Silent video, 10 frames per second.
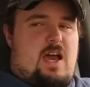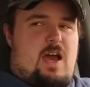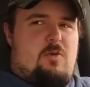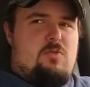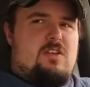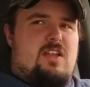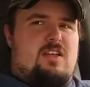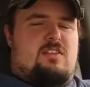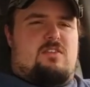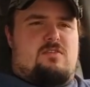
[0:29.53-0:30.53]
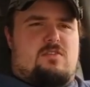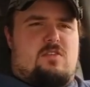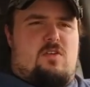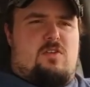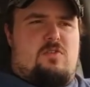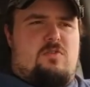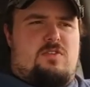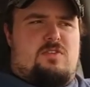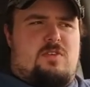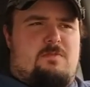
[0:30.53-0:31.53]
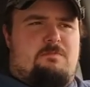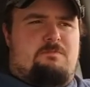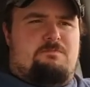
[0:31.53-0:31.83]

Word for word: I would like to start doing some